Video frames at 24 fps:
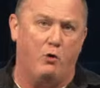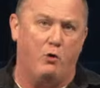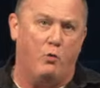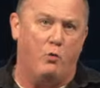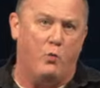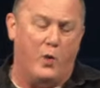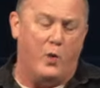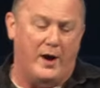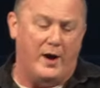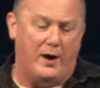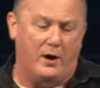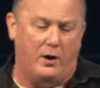
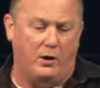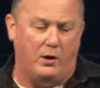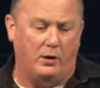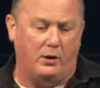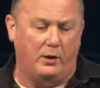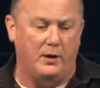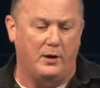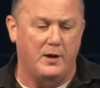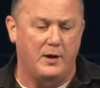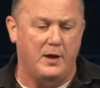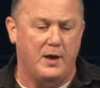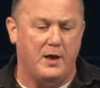
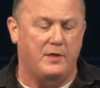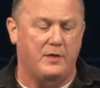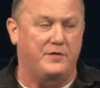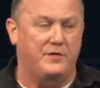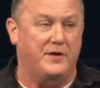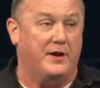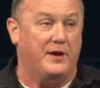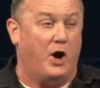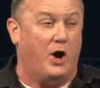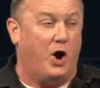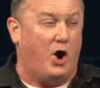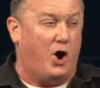well
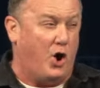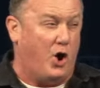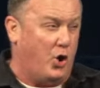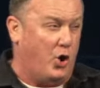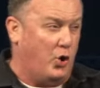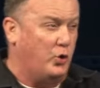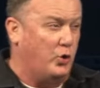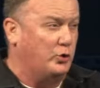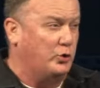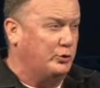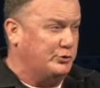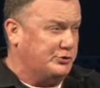that
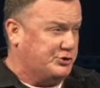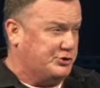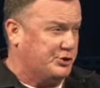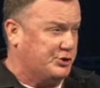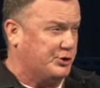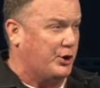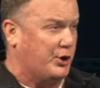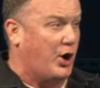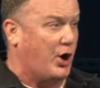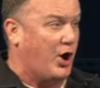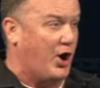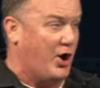holds
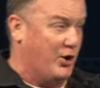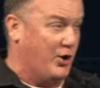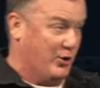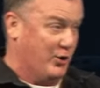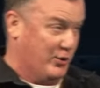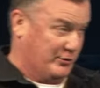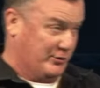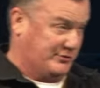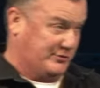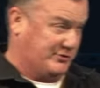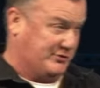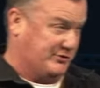your
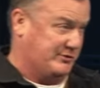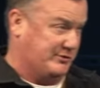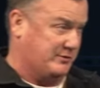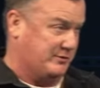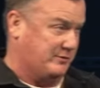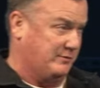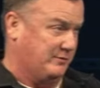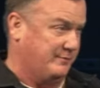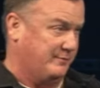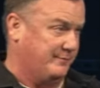hurts.